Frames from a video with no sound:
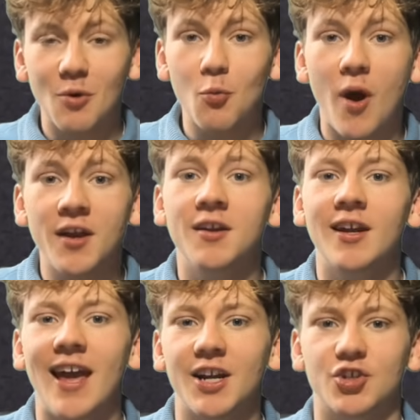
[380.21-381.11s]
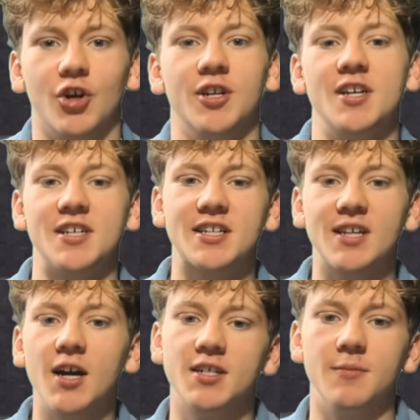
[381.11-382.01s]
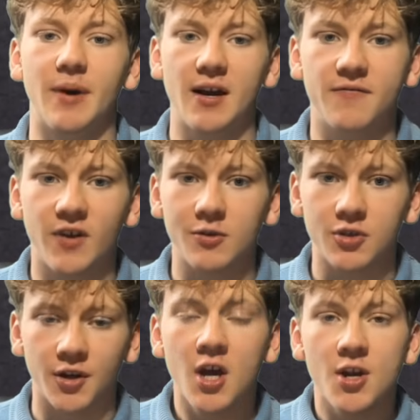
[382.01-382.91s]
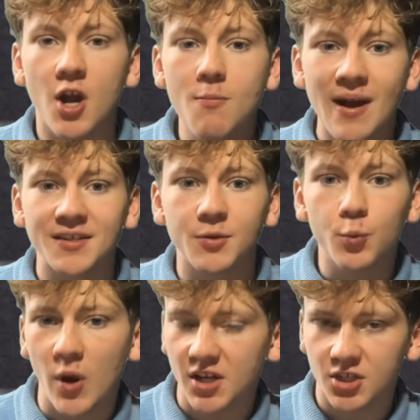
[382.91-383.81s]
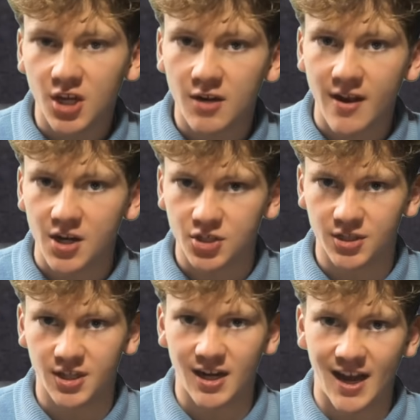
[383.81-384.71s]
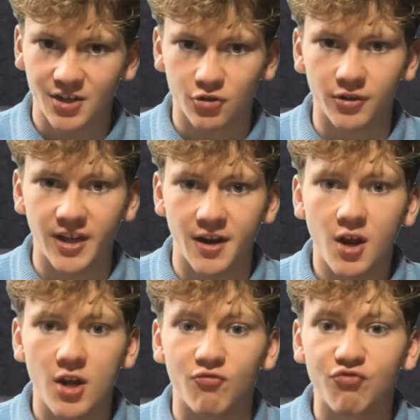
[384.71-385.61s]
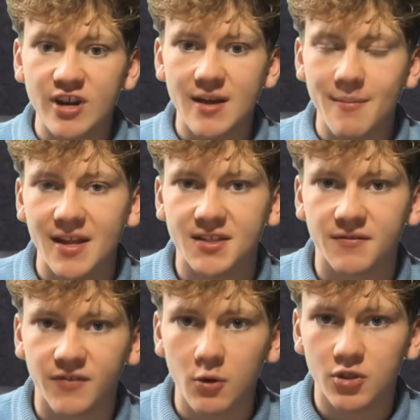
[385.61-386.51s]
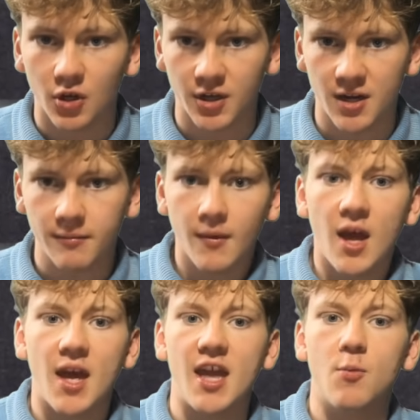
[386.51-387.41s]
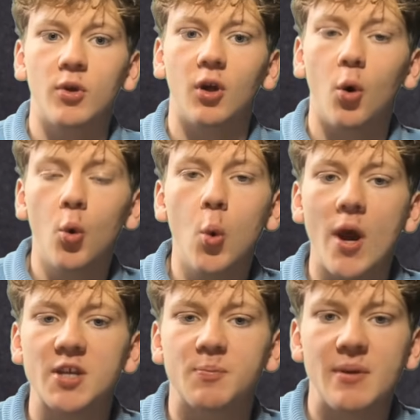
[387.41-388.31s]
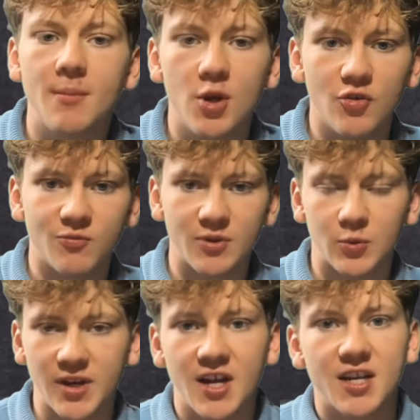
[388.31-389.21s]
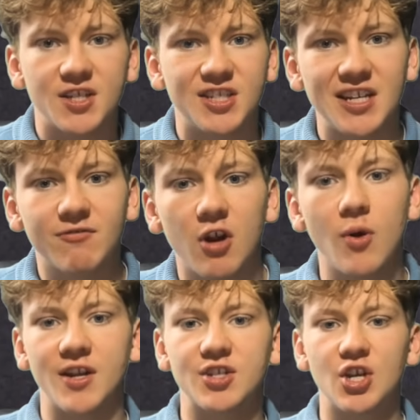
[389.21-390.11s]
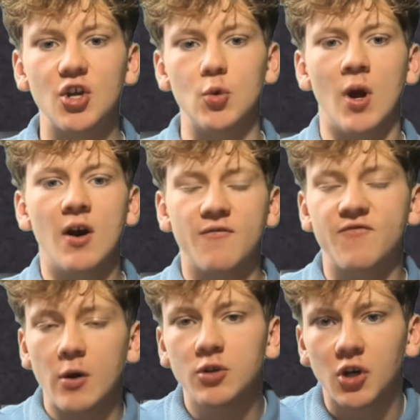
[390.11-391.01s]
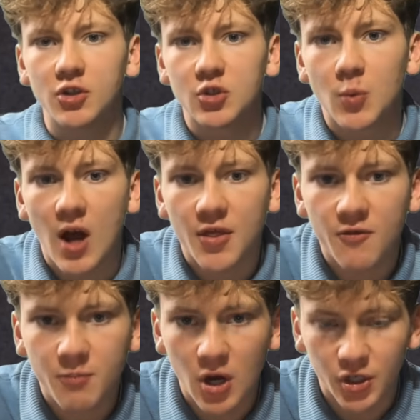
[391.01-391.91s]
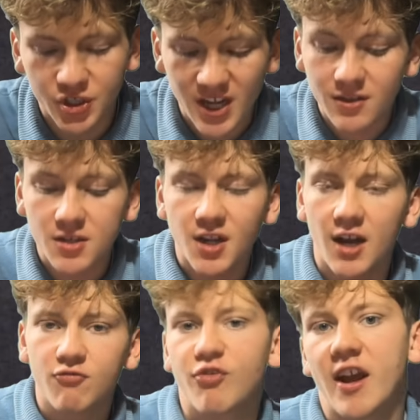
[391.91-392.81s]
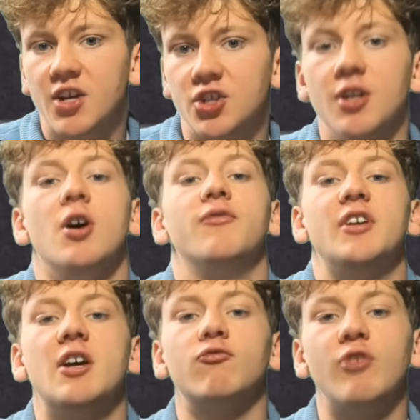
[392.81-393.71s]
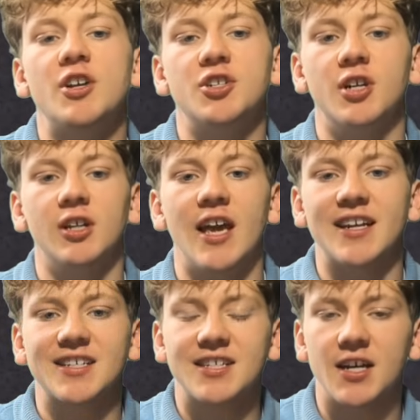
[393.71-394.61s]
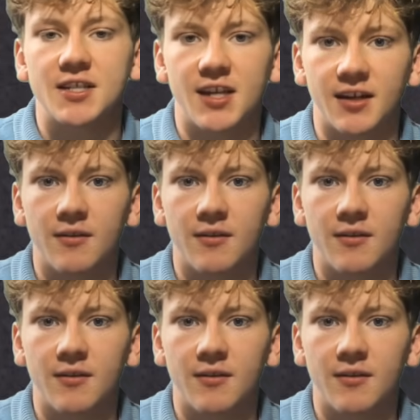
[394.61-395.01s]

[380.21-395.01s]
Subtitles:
When an electron is excited by a photon, no matter which direction the electron then re-emits a photon in, it will always be moved between 0 and 2 photons worth of push in the direction of the original exciting